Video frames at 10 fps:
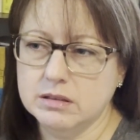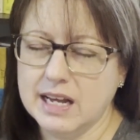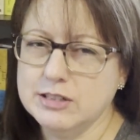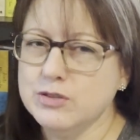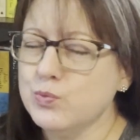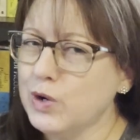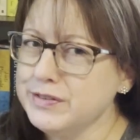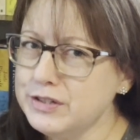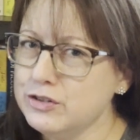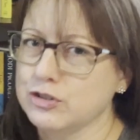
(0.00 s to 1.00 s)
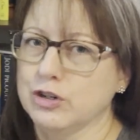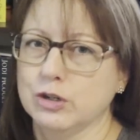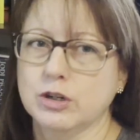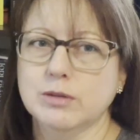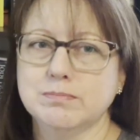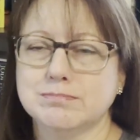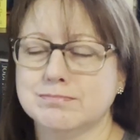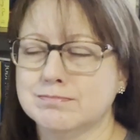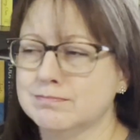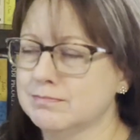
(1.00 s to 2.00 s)
I just wasn't sure
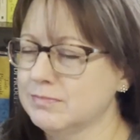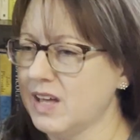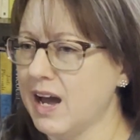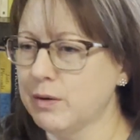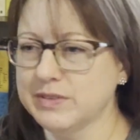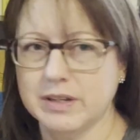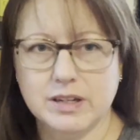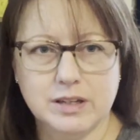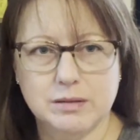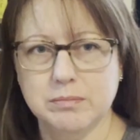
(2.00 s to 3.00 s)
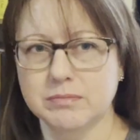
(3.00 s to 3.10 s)
I was gonna